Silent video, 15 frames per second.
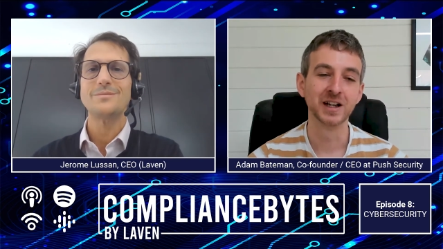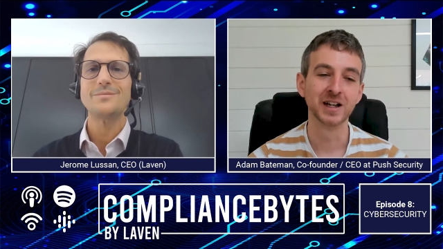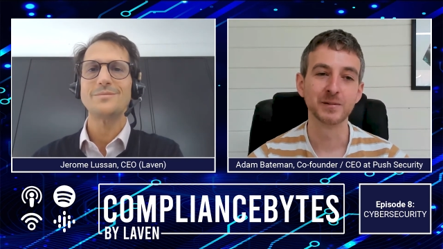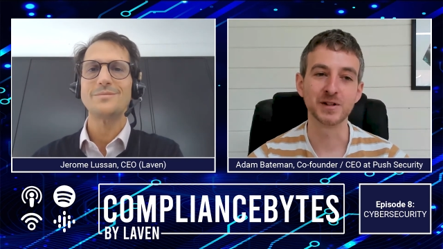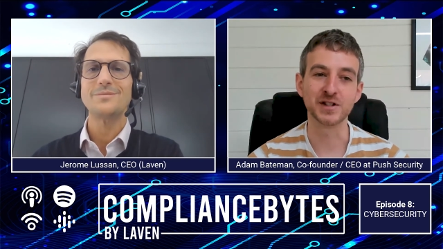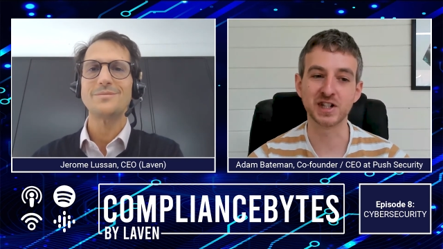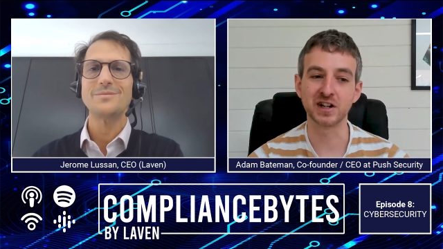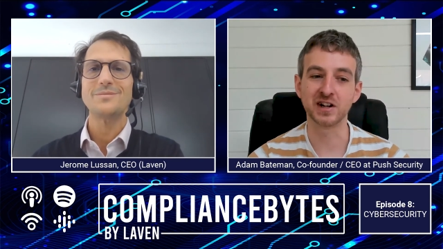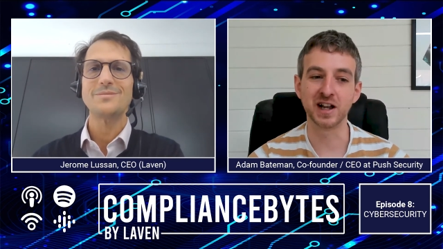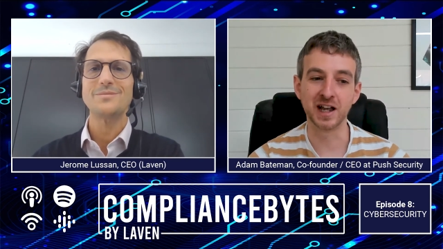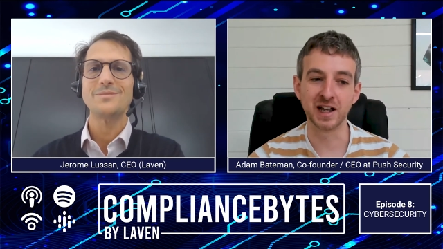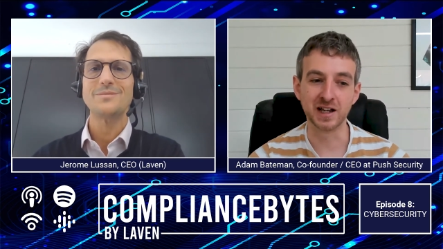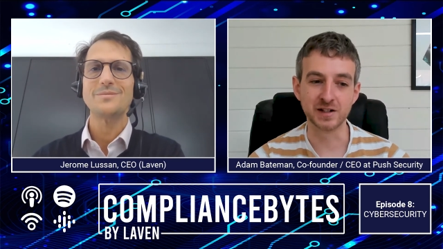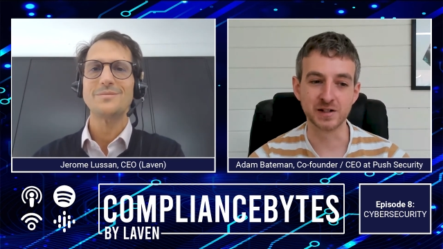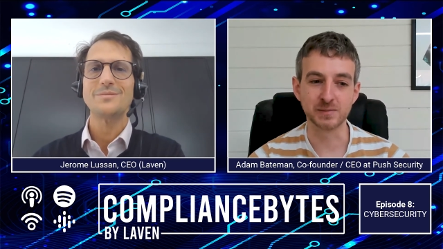Speaker 1: The
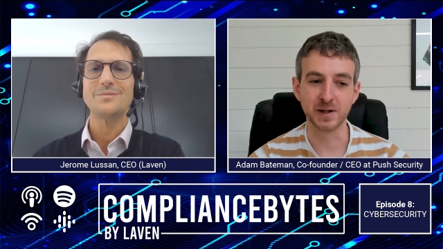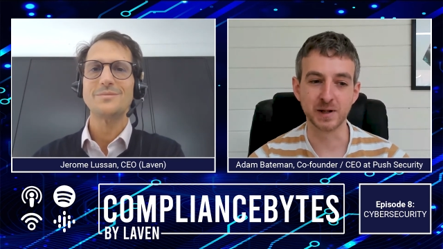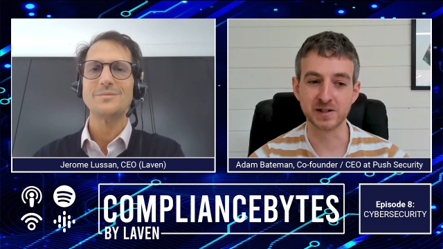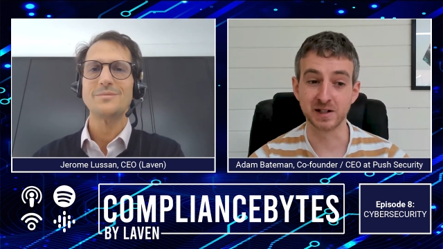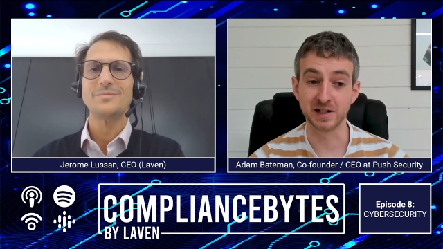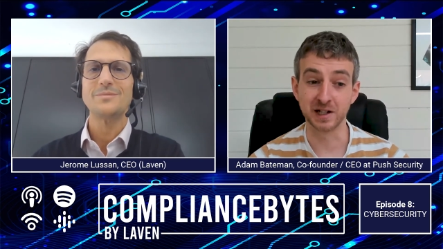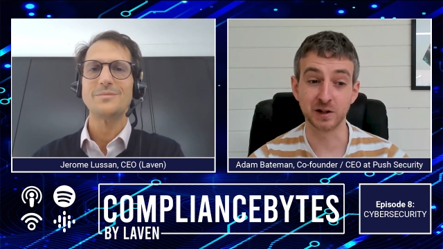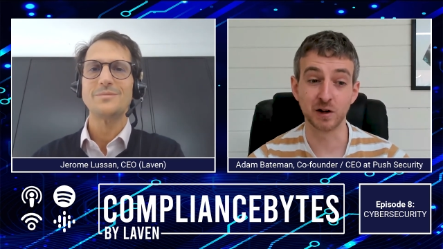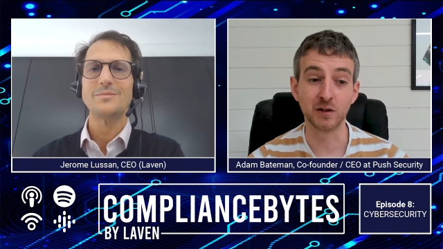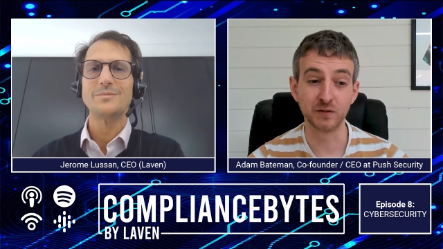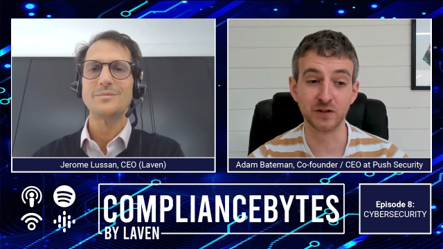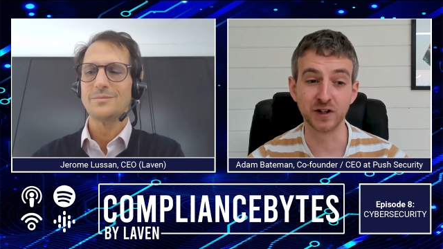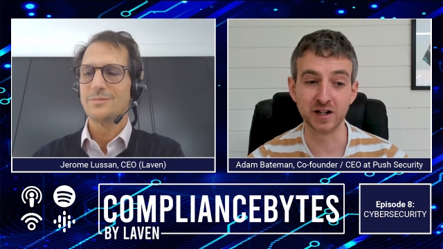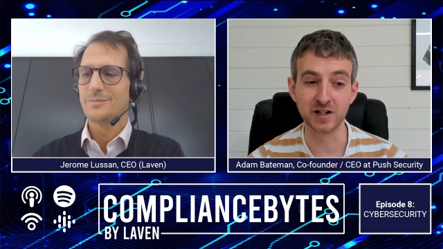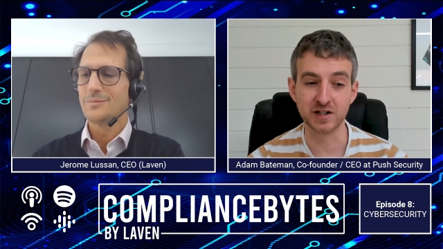CIA is basically
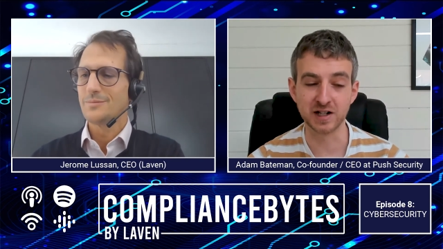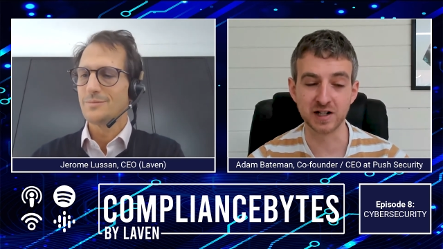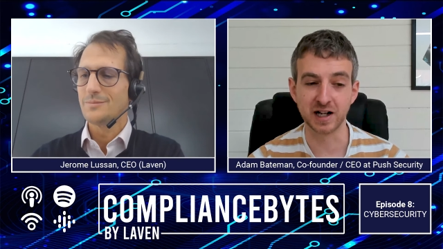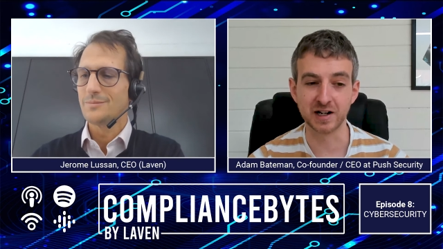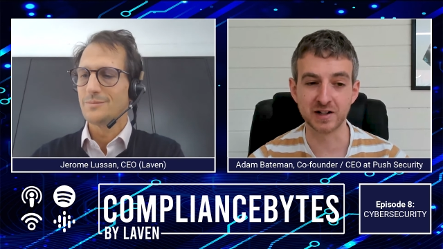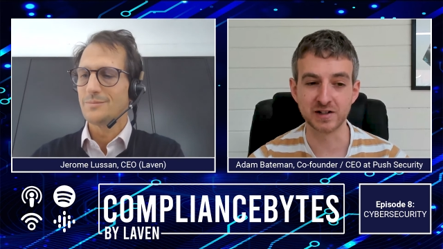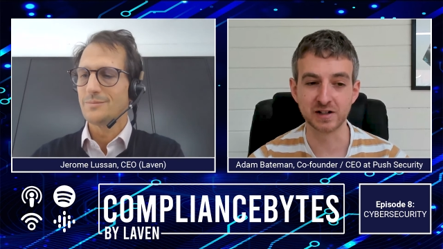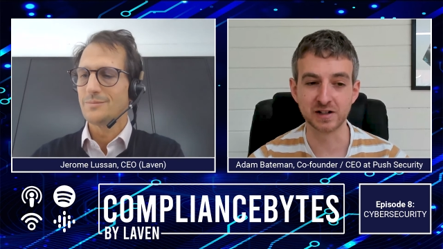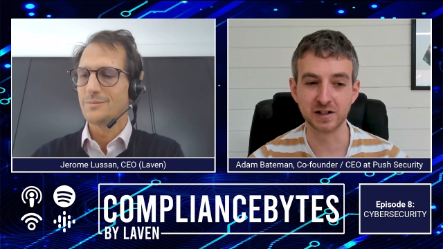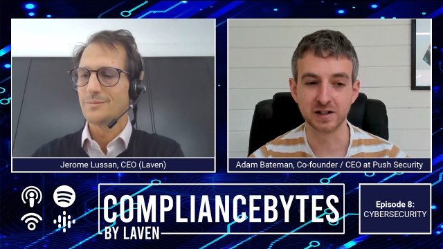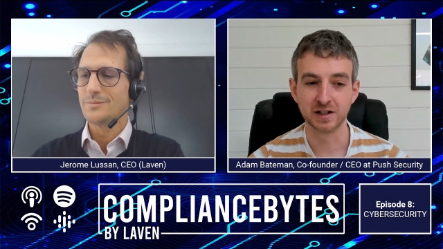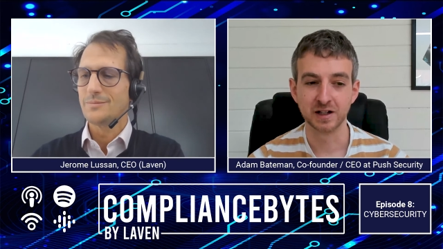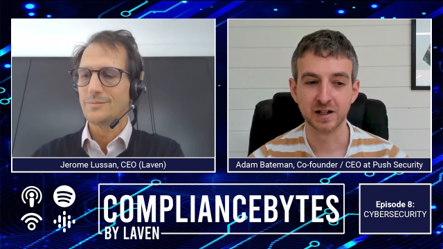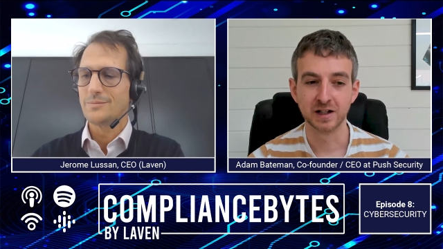confidentiality,